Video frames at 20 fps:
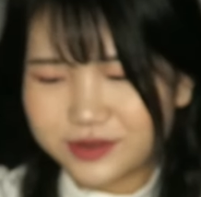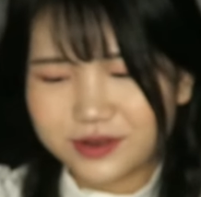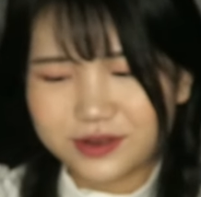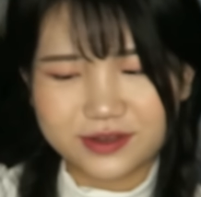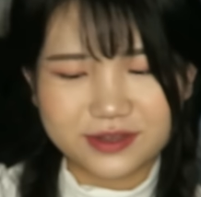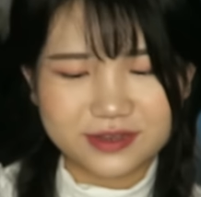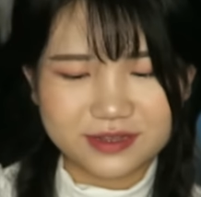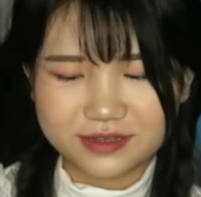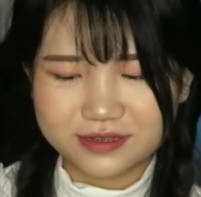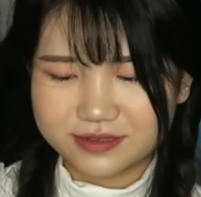
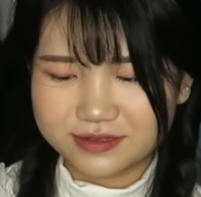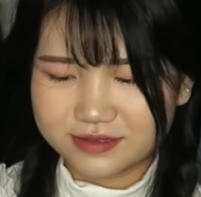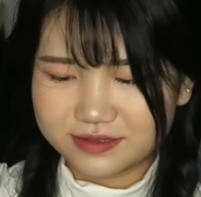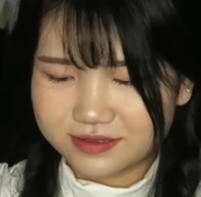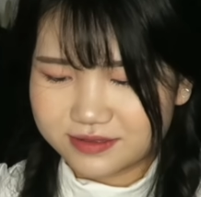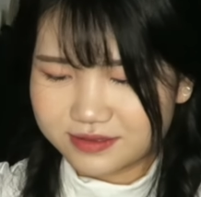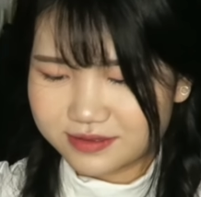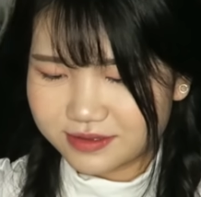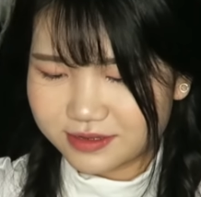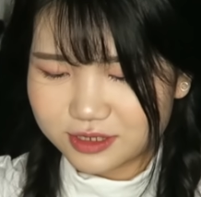God,
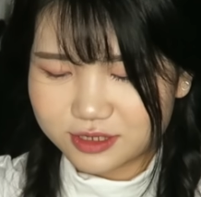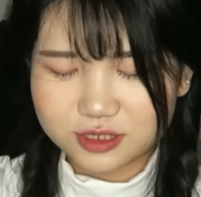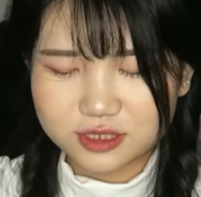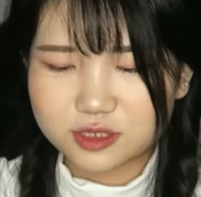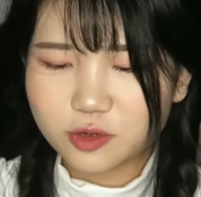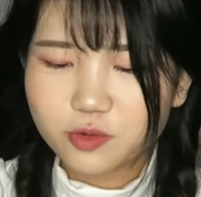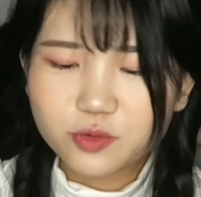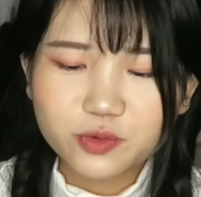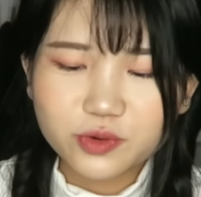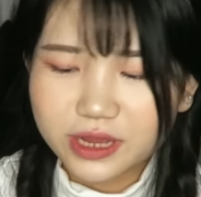she's
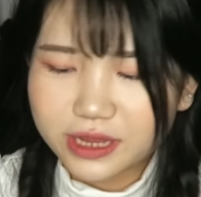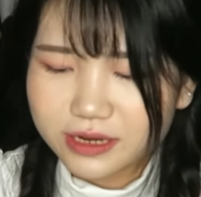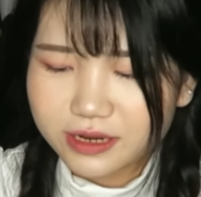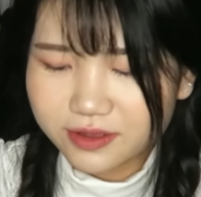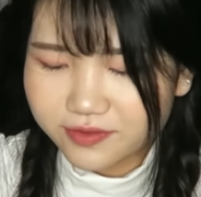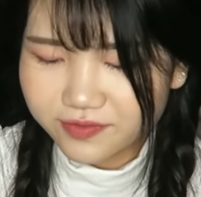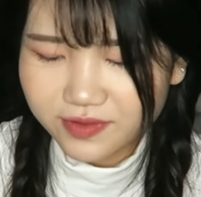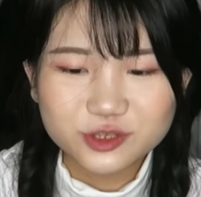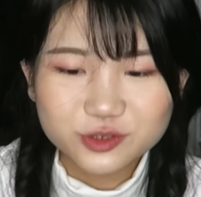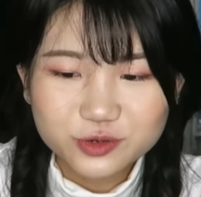so
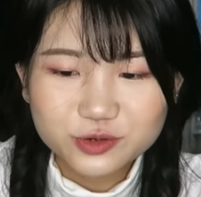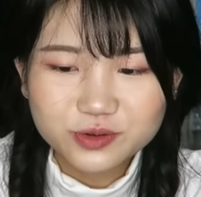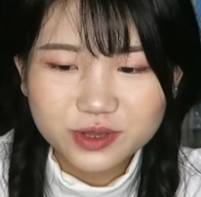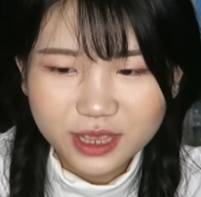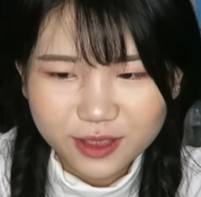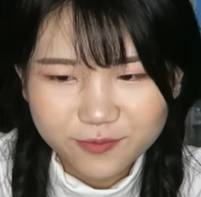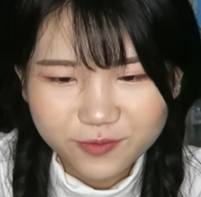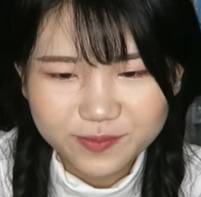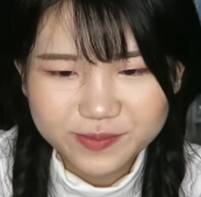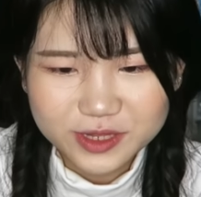creative. You Who
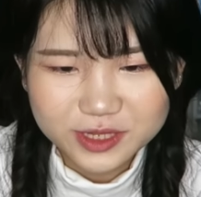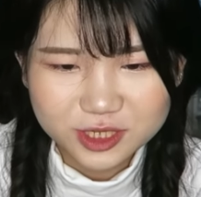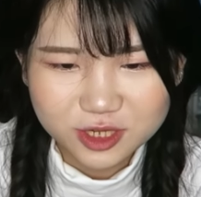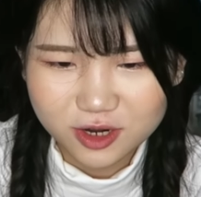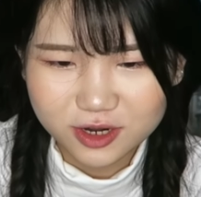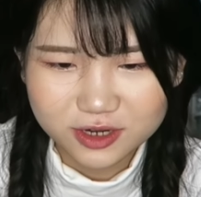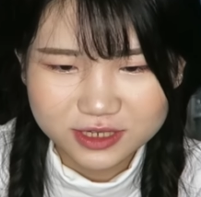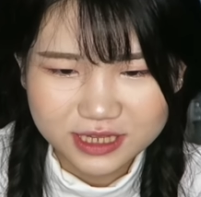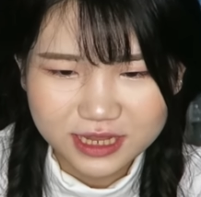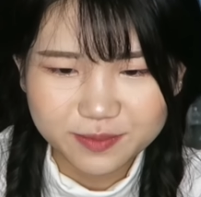Came From the
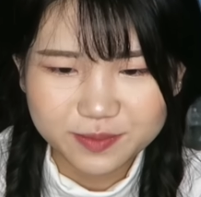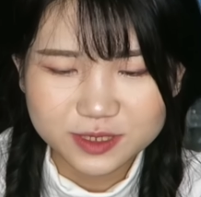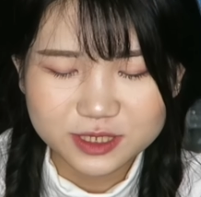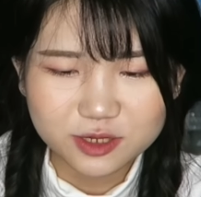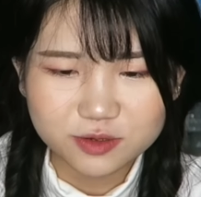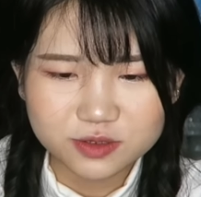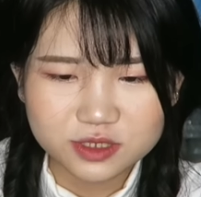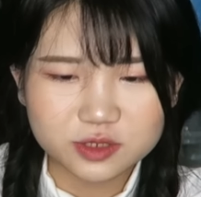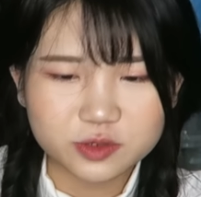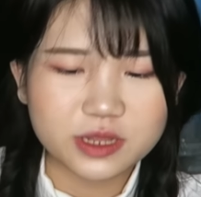Stars,
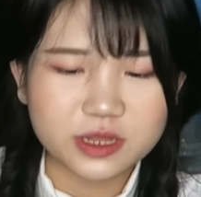episodes